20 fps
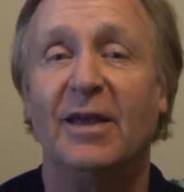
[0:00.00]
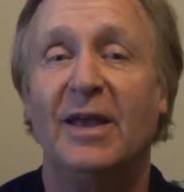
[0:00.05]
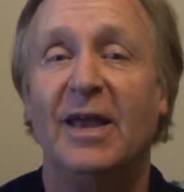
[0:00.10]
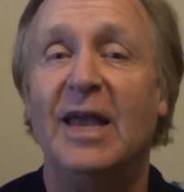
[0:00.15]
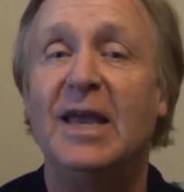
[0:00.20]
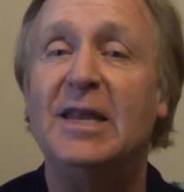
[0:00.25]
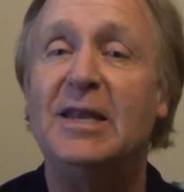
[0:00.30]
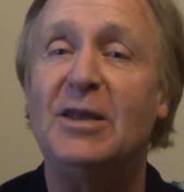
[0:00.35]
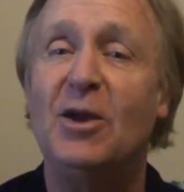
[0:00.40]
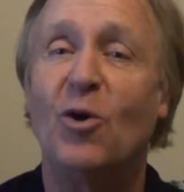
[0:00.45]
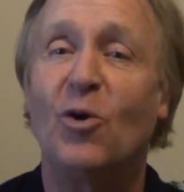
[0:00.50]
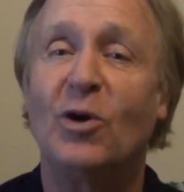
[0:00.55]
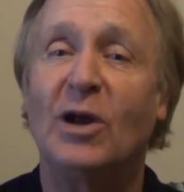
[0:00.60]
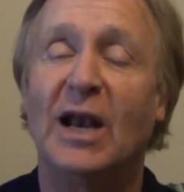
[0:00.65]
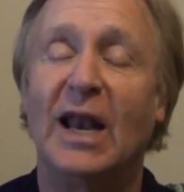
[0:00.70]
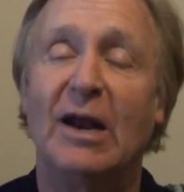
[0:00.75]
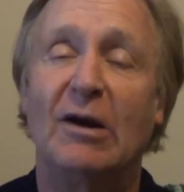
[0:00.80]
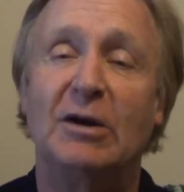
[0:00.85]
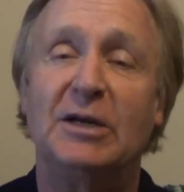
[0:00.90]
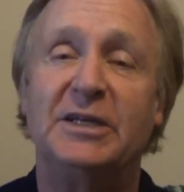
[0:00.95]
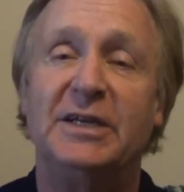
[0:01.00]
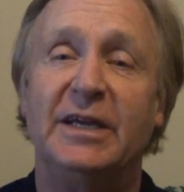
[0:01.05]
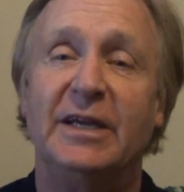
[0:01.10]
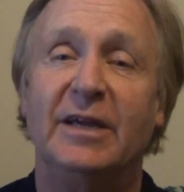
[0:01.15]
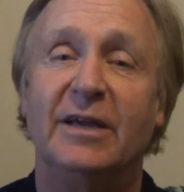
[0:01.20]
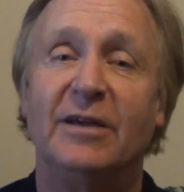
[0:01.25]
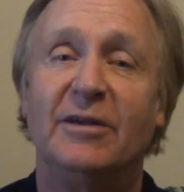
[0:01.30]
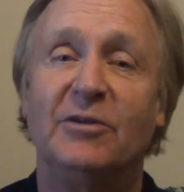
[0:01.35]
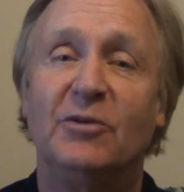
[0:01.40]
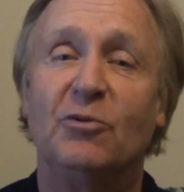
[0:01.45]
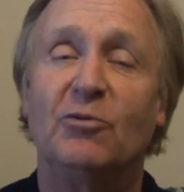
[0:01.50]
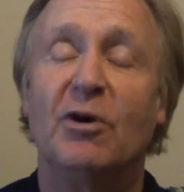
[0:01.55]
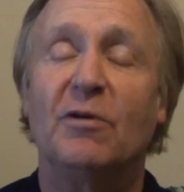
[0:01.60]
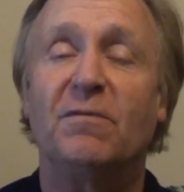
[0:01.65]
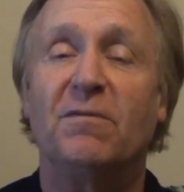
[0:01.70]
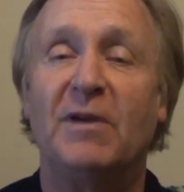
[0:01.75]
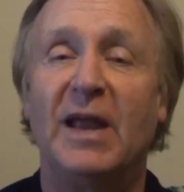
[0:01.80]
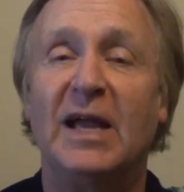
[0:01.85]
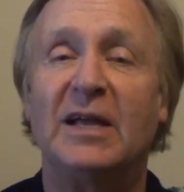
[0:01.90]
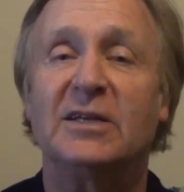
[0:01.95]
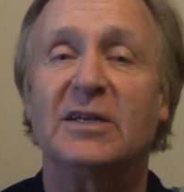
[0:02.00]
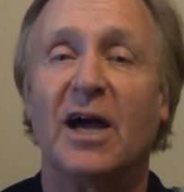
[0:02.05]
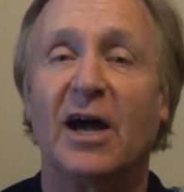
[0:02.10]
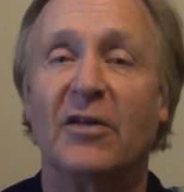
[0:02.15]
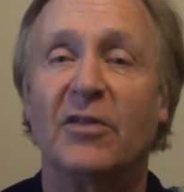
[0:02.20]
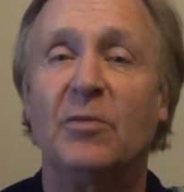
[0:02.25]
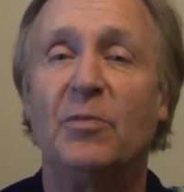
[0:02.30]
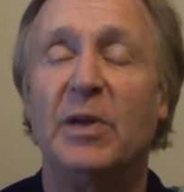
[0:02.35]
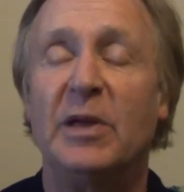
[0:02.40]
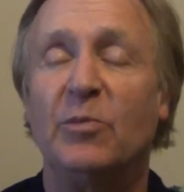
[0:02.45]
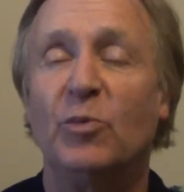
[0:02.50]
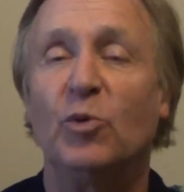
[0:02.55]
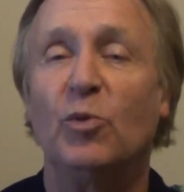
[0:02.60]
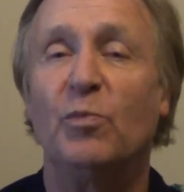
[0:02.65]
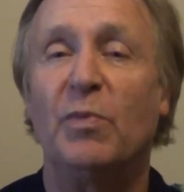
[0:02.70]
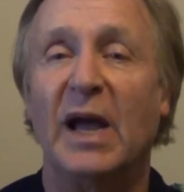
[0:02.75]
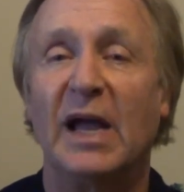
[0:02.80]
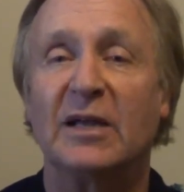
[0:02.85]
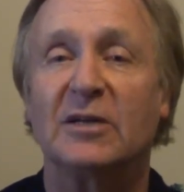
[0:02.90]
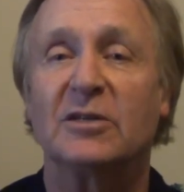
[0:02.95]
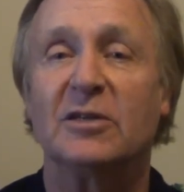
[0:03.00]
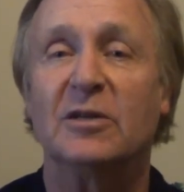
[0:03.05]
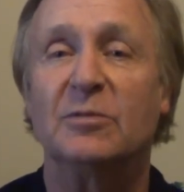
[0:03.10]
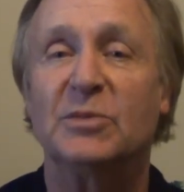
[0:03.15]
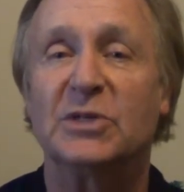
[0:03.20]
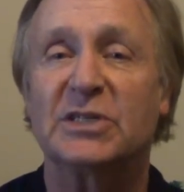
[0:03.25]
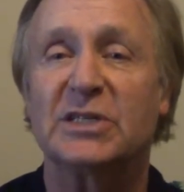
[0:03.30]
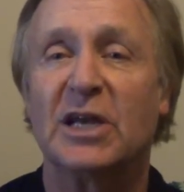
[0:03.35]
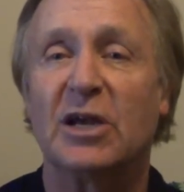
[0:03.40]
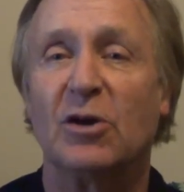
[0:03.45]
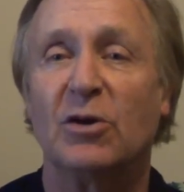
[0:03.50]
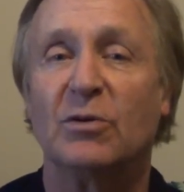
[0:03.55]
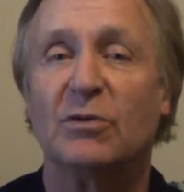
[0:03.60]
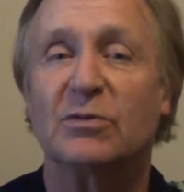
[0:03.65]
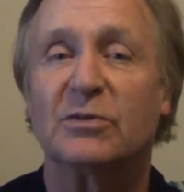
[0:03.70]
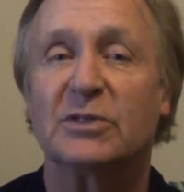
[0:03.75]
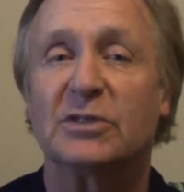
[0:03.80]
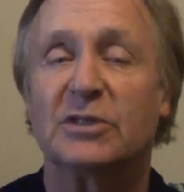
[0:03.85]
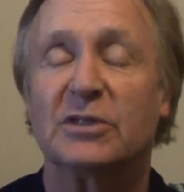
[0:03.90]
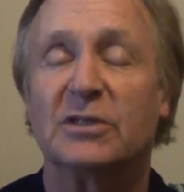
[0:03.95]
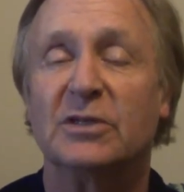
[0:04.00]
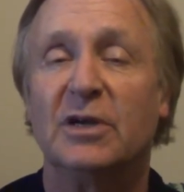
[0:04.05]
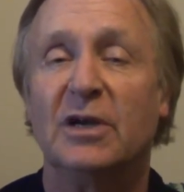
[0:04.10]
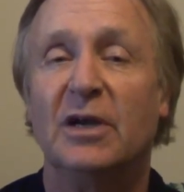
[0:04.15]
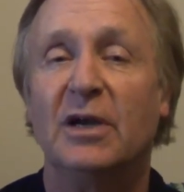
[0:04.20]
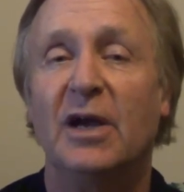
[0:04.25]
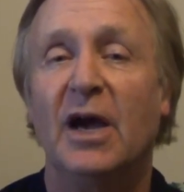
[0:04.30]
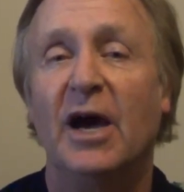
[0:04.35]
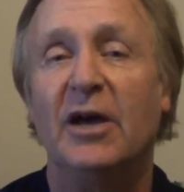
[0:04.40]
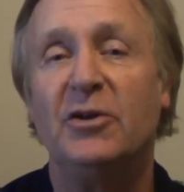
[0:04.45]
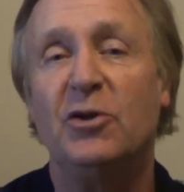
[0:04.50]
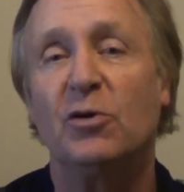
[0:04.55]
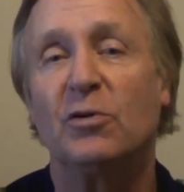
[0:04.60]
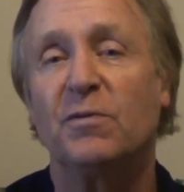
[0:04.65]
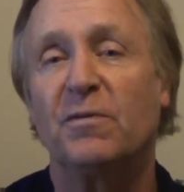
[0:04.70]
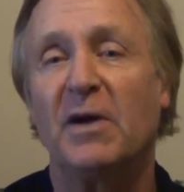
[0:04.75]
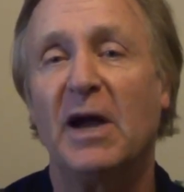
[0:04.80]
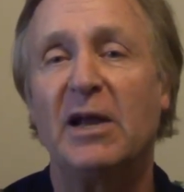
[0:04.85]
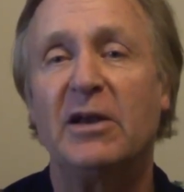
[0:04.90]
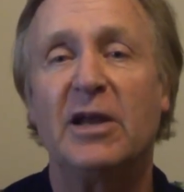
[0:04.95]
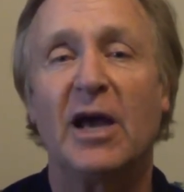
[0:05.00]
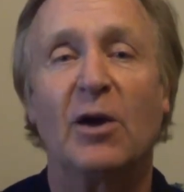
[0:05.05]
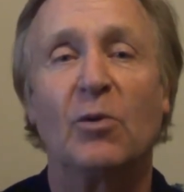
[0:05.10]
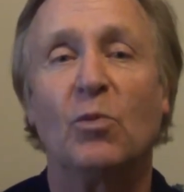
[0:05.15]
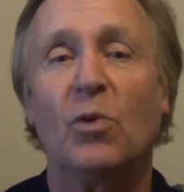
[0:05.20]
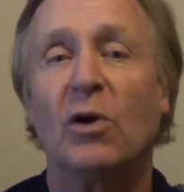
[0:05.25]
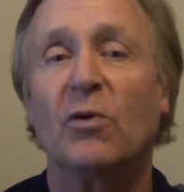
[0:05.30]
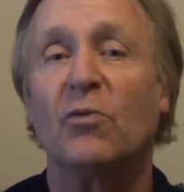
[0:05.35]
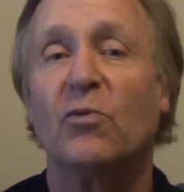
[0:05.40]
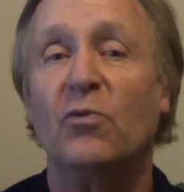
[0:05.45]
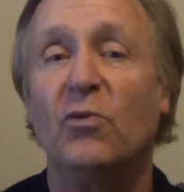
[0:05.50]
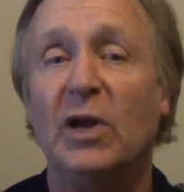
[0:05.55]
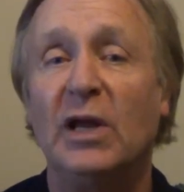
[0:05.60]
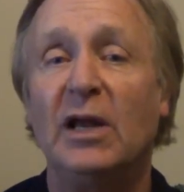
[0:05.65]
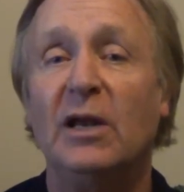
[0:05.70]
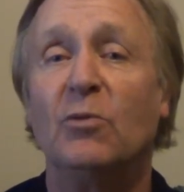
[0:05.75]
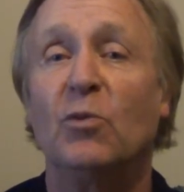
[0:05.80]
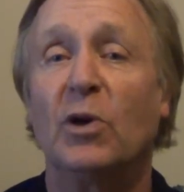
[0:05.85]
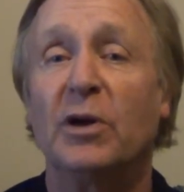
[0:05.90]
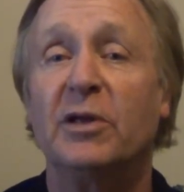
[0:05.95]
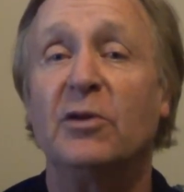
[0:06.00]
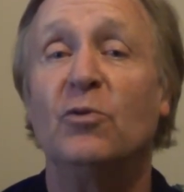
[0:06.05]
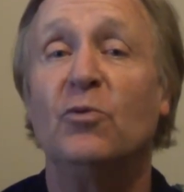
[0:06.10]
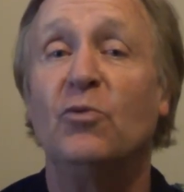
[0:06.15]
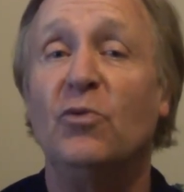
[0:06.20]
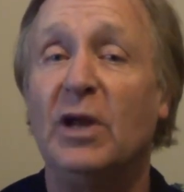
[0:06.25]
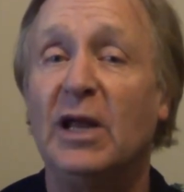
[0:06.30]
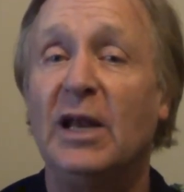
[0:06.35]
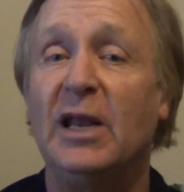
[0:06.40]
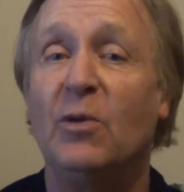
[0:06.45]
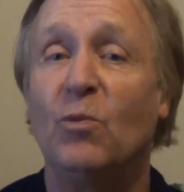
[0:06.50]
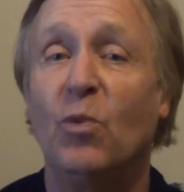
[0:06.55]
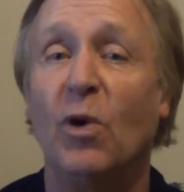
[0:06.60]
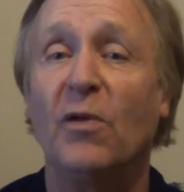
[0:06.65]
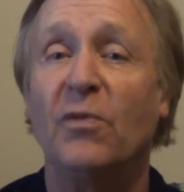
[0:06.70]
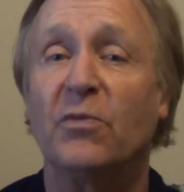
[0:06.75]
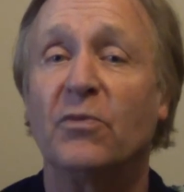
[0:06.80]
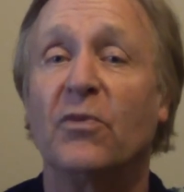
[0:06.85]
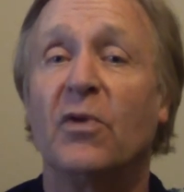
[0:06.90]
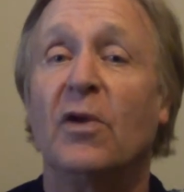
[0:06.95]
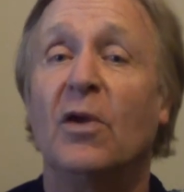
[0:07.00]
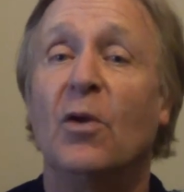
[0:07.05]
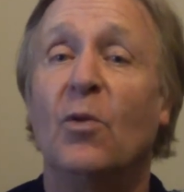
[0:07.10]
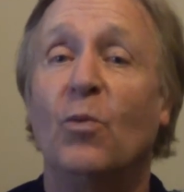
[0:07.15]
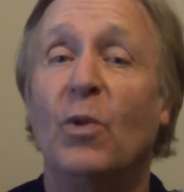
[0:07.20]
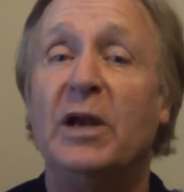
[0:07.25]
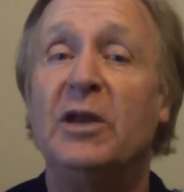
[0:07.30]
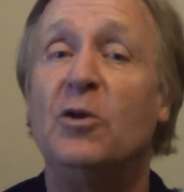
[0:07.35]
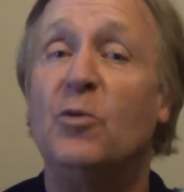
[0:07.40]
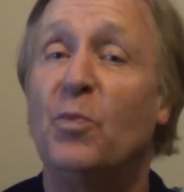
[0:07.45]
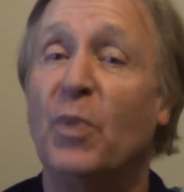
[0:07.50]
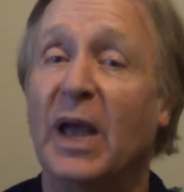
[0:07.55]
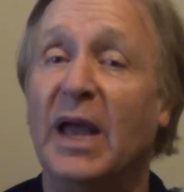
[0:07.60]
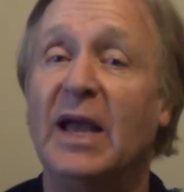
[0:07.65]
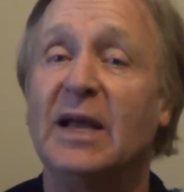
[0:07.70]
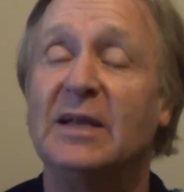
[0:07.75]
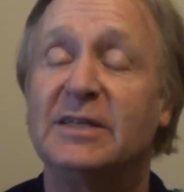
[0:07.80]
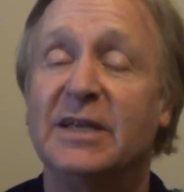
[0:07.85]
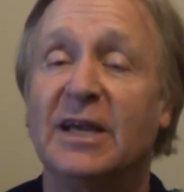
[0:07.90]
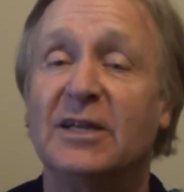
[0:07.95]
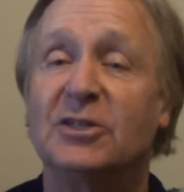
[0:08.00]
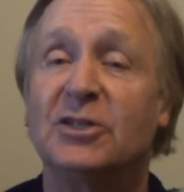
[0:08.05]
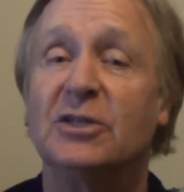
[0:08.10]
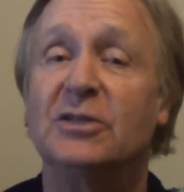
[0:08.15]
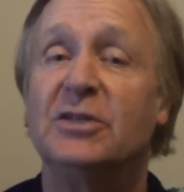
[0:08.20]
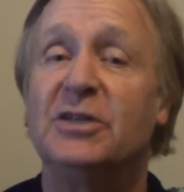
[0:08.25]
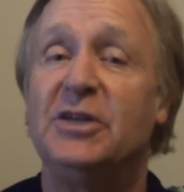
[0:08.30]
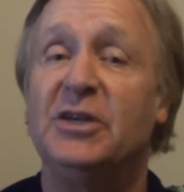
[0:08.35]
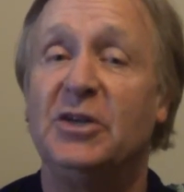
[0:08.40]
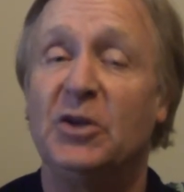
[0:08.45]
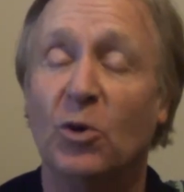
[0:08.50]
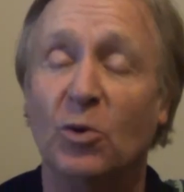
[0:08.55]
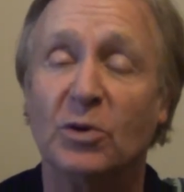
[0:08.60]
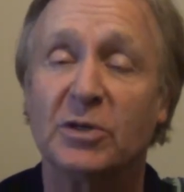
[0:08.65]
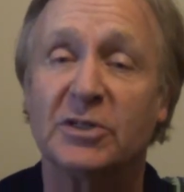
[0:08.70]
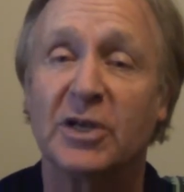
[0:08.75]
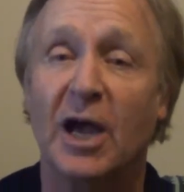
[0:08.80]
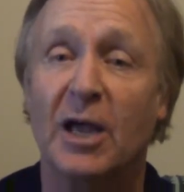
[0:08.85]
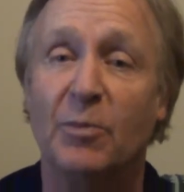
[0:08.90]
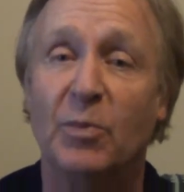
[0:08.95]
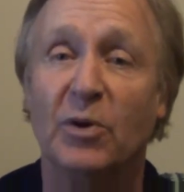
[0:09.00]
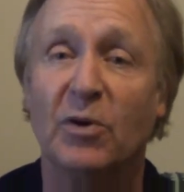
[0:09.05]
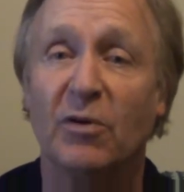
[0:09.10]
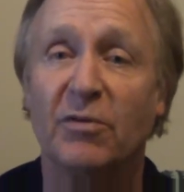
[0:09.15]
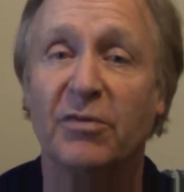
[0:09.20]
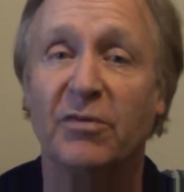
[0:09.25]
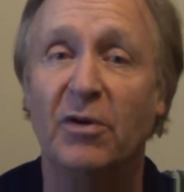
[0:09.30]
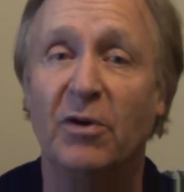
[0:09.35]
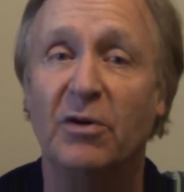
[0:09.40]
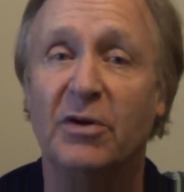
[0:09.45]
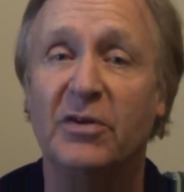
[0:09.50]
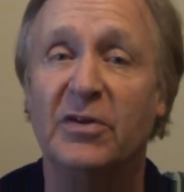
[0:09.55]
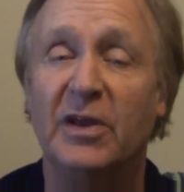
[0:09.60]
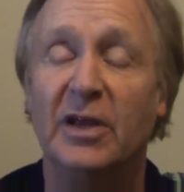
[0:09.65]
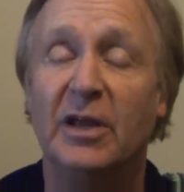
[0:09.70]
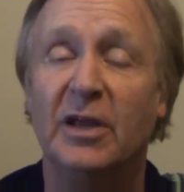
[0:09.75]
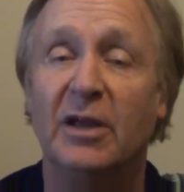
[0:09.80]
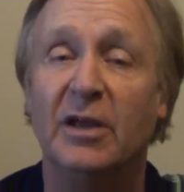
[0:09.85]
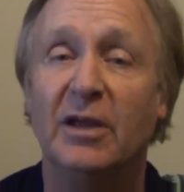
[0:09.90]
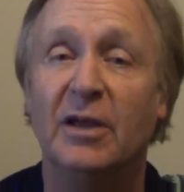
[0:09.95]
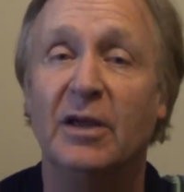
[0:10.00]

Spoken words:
In your clarity, you reflect other people back to themselves. And you'll find out what you really want when you pay attention to your type and authority.